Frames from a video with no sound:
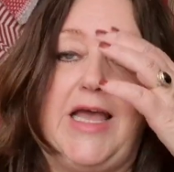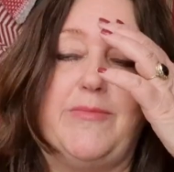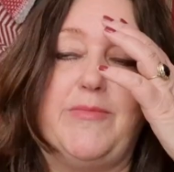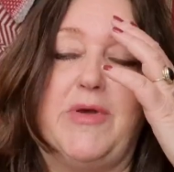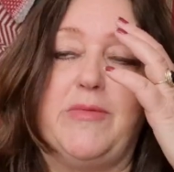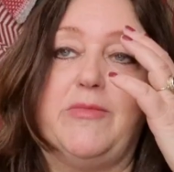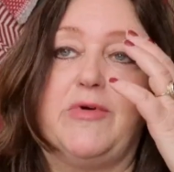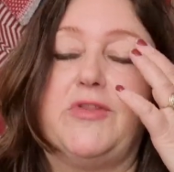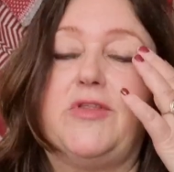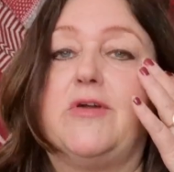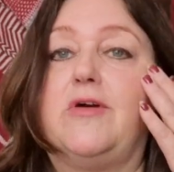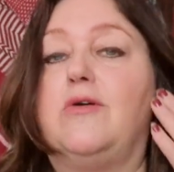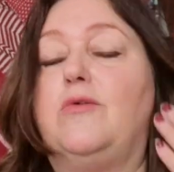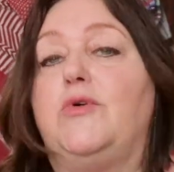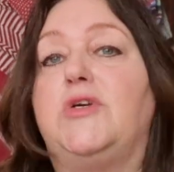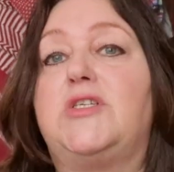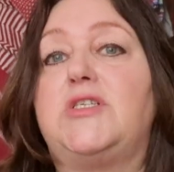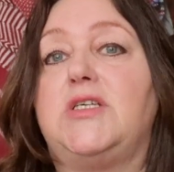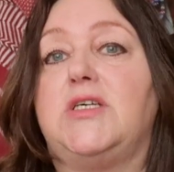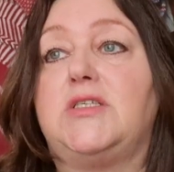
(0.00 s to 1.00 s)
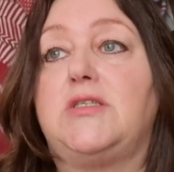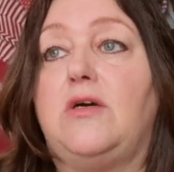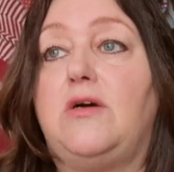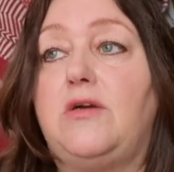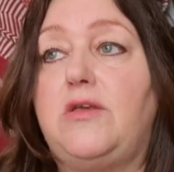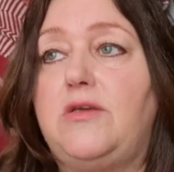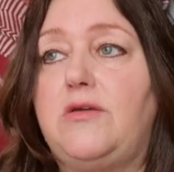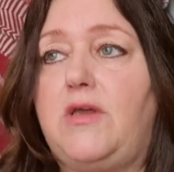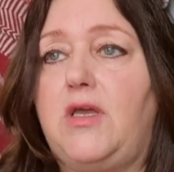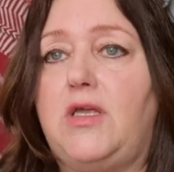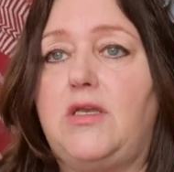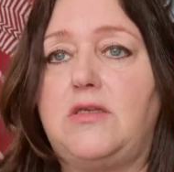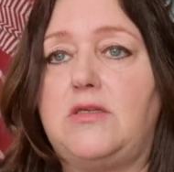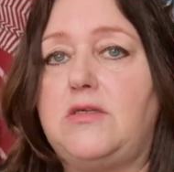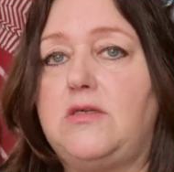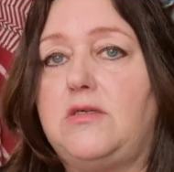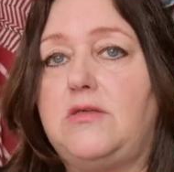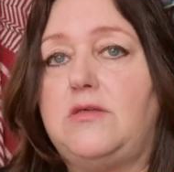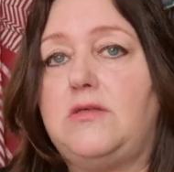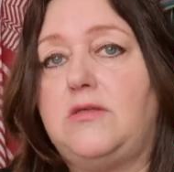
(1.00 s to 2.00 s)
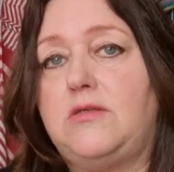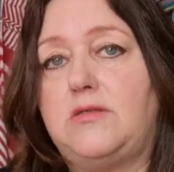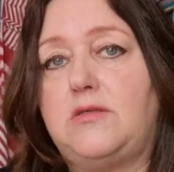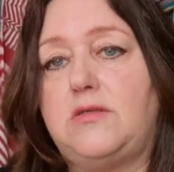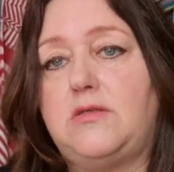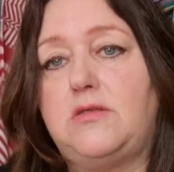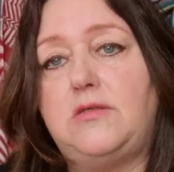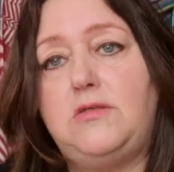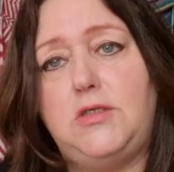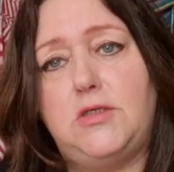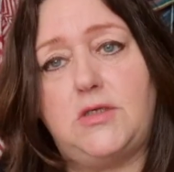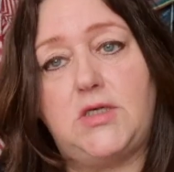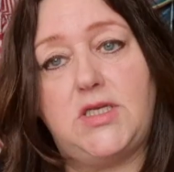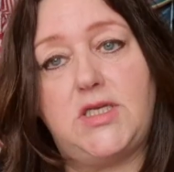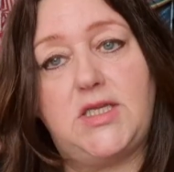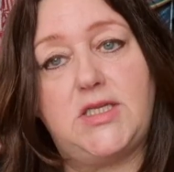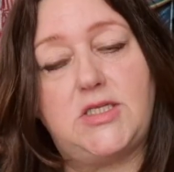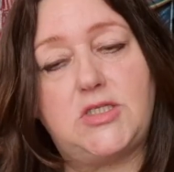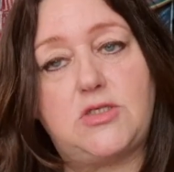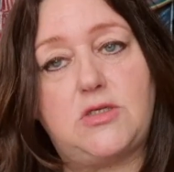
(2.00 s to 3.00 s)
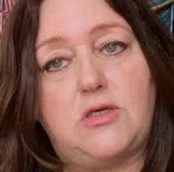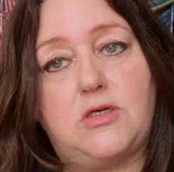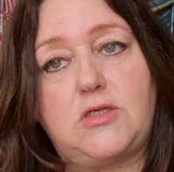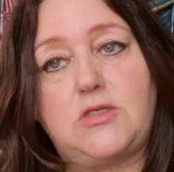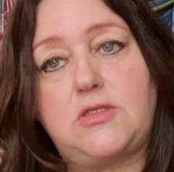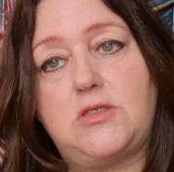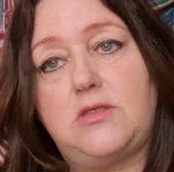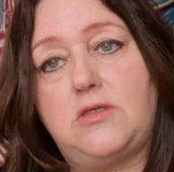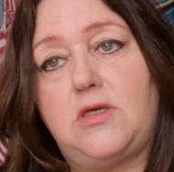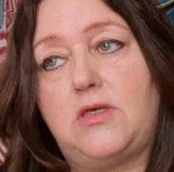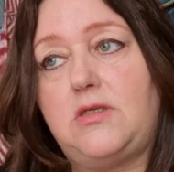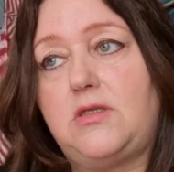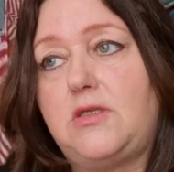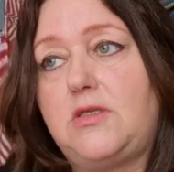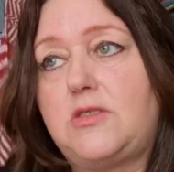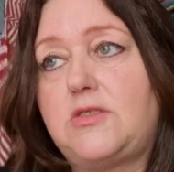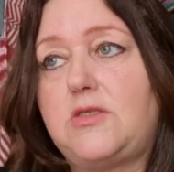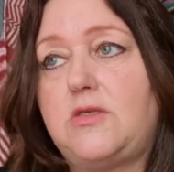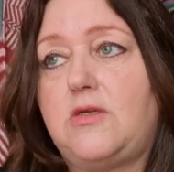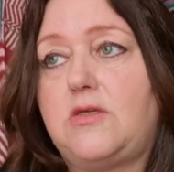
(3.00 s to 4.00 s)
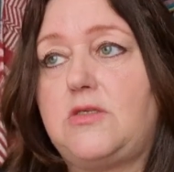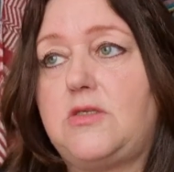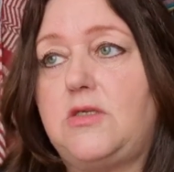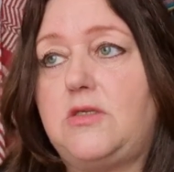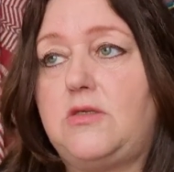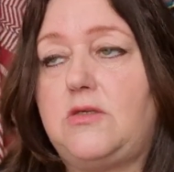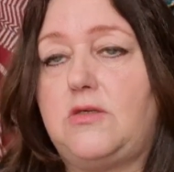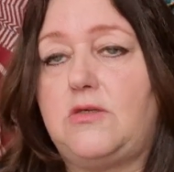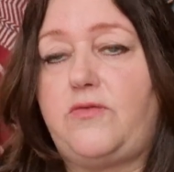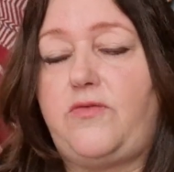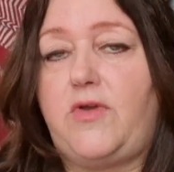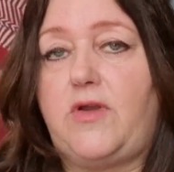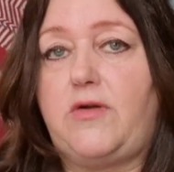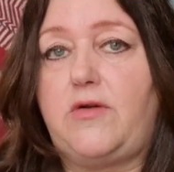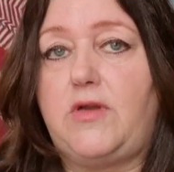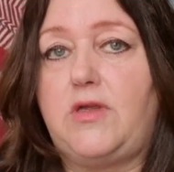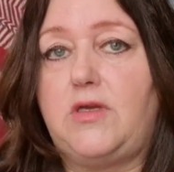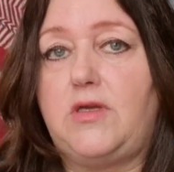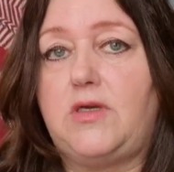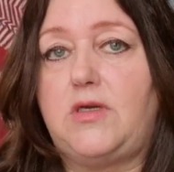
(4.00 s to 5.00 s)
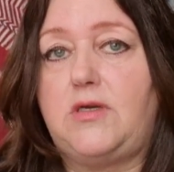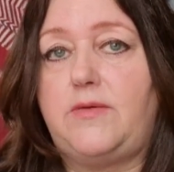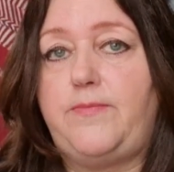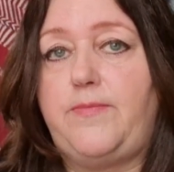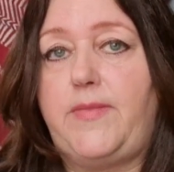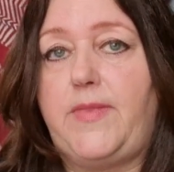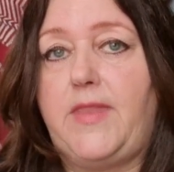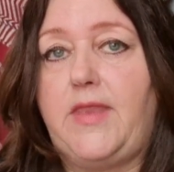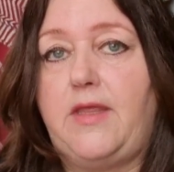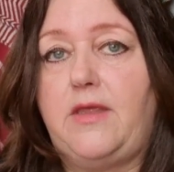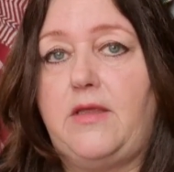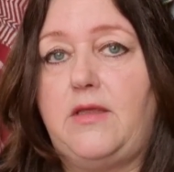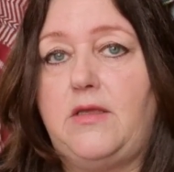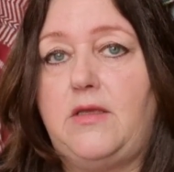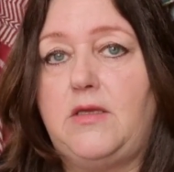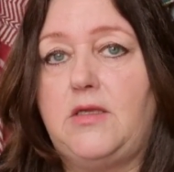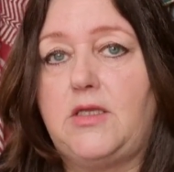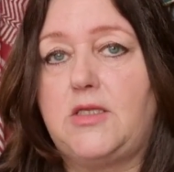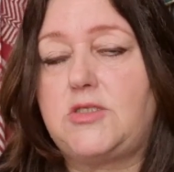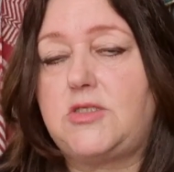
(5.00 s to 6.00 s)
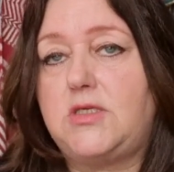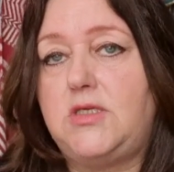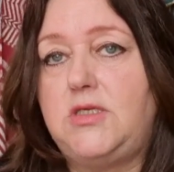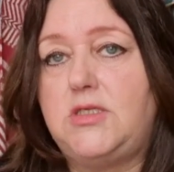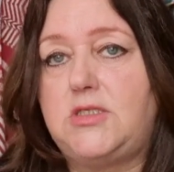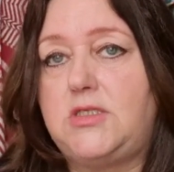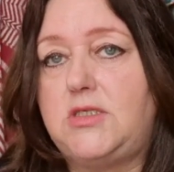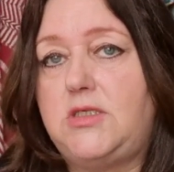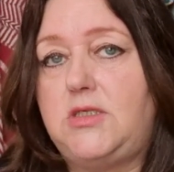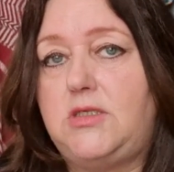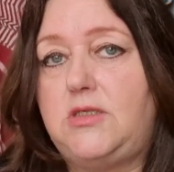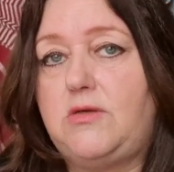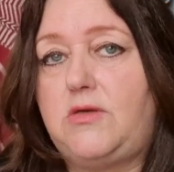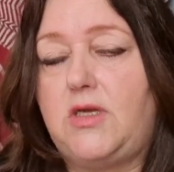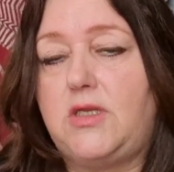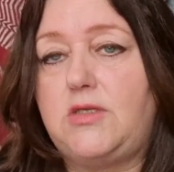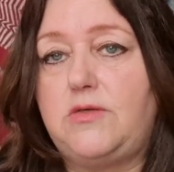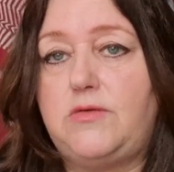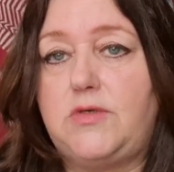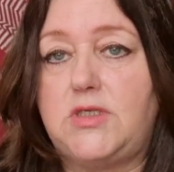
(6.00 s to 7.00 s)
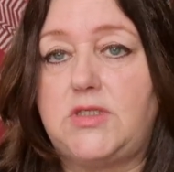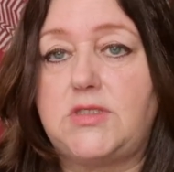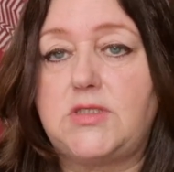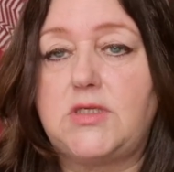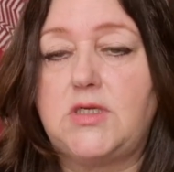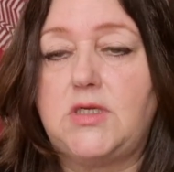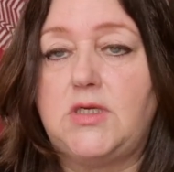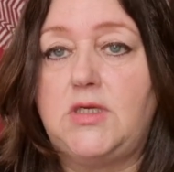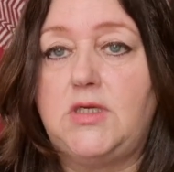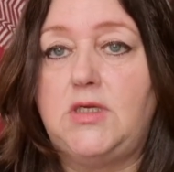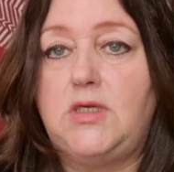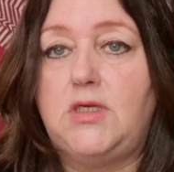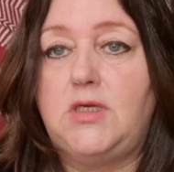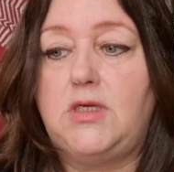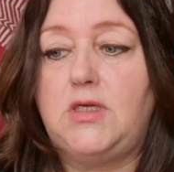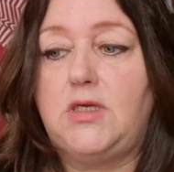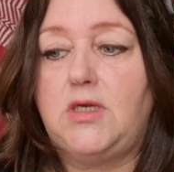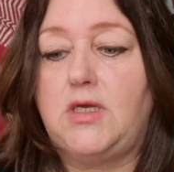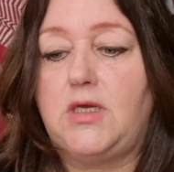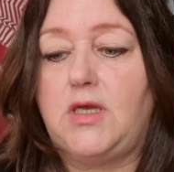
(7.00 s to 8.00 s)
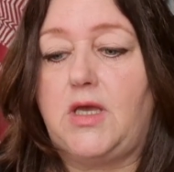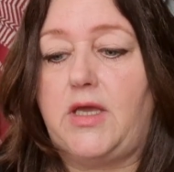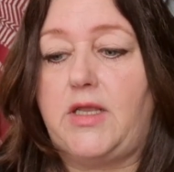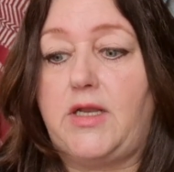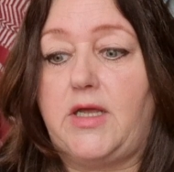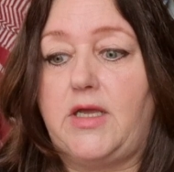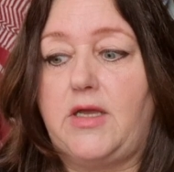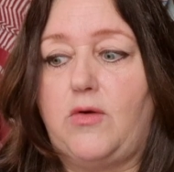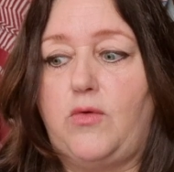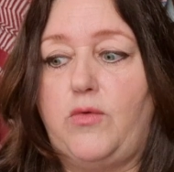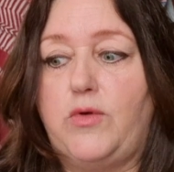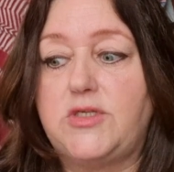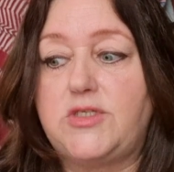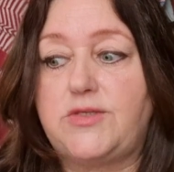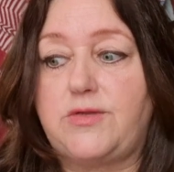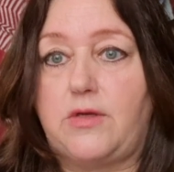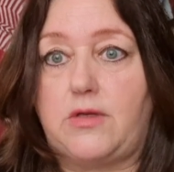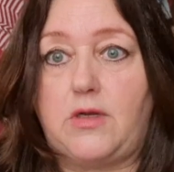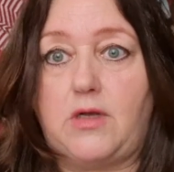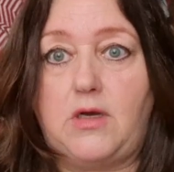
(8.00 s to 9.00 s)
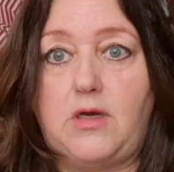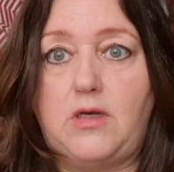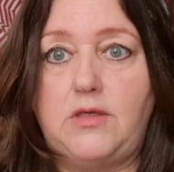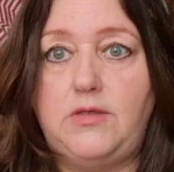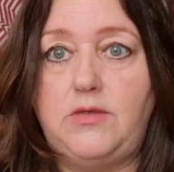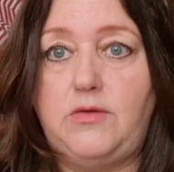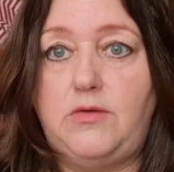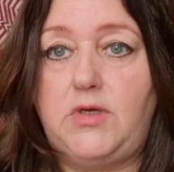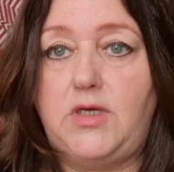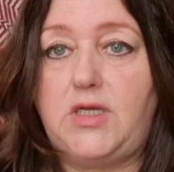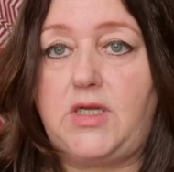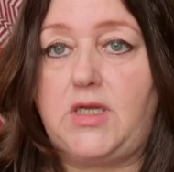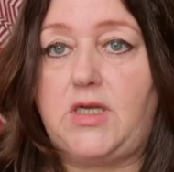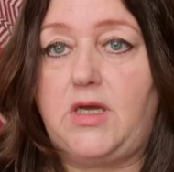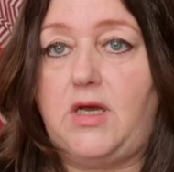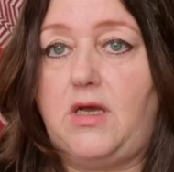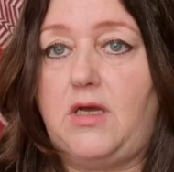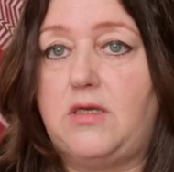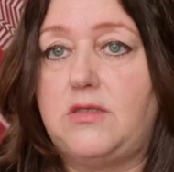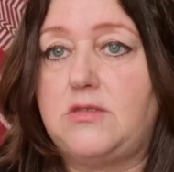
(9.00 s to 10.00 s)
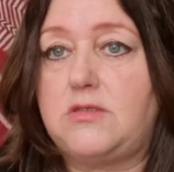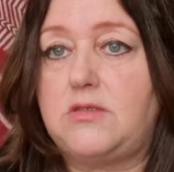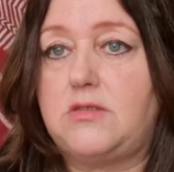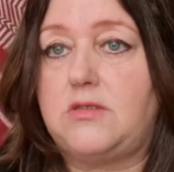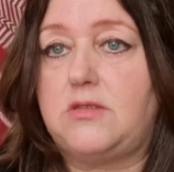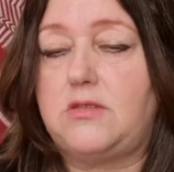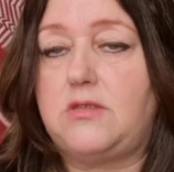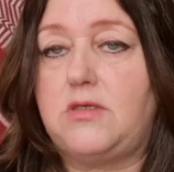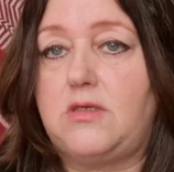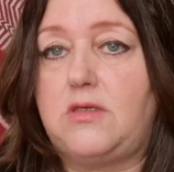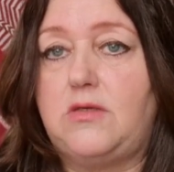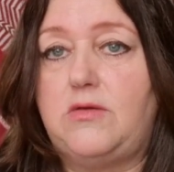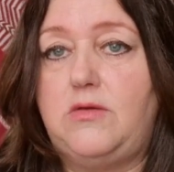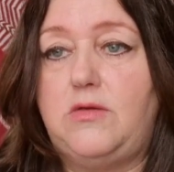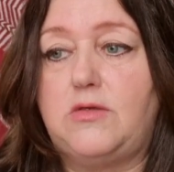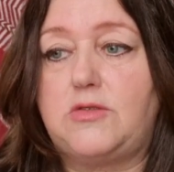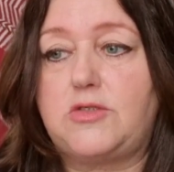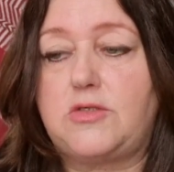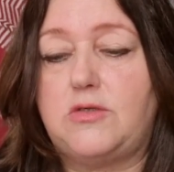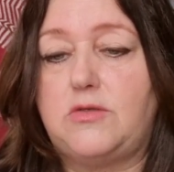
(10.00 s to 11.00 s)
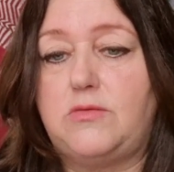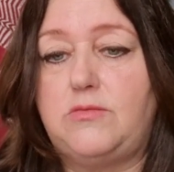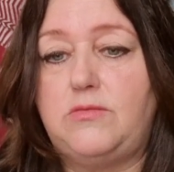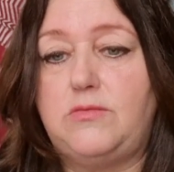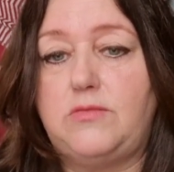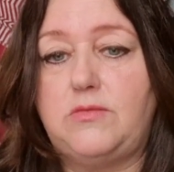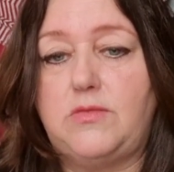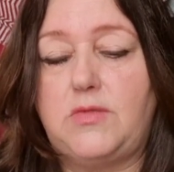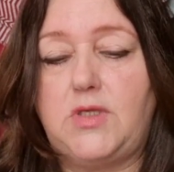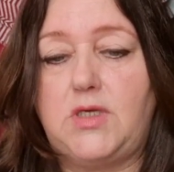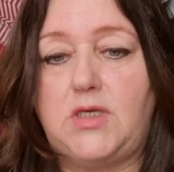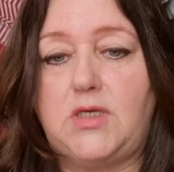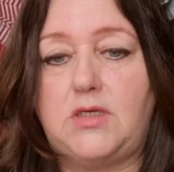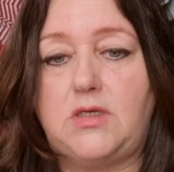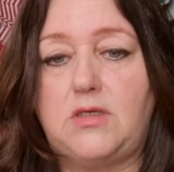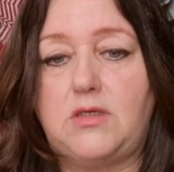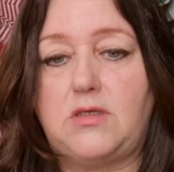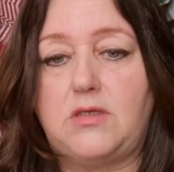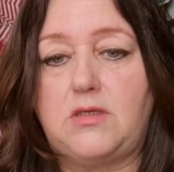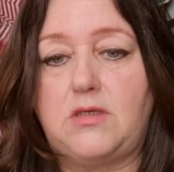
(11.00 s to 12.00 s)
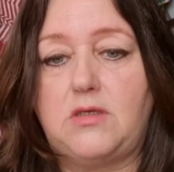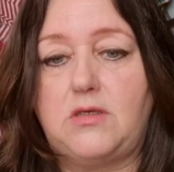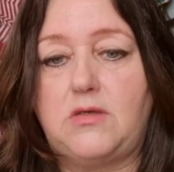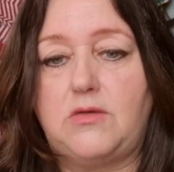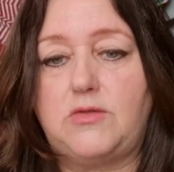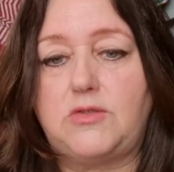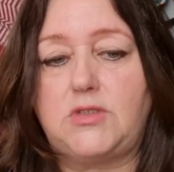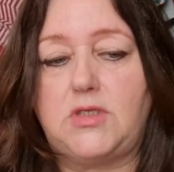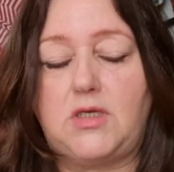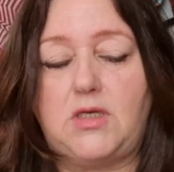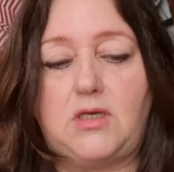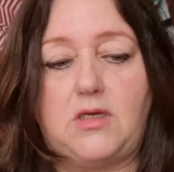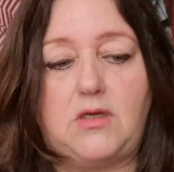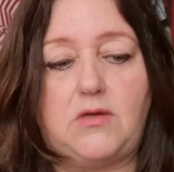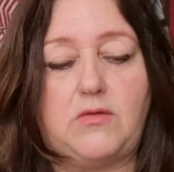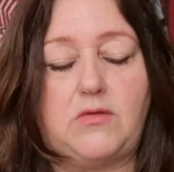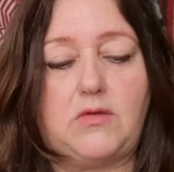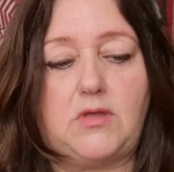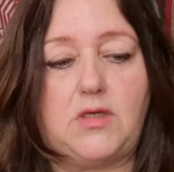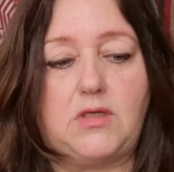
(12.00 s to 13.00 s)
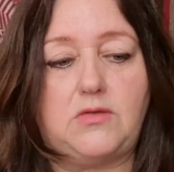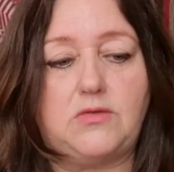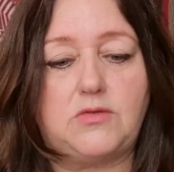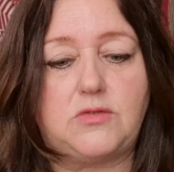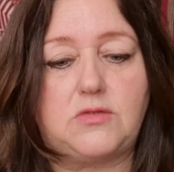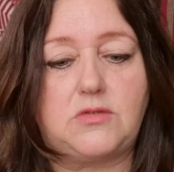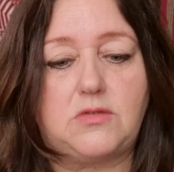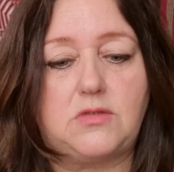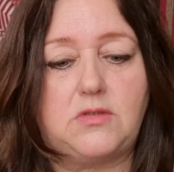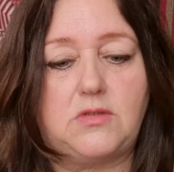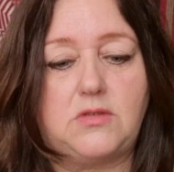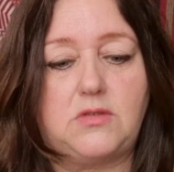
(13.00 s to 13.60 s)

And my mother always says, "Oh, you can knit socks. It's not very. It's easy. You can do it." And I always thought, "Oh no, I can't. It looks so, yeah. Hoe zeg je dat nou in Engels?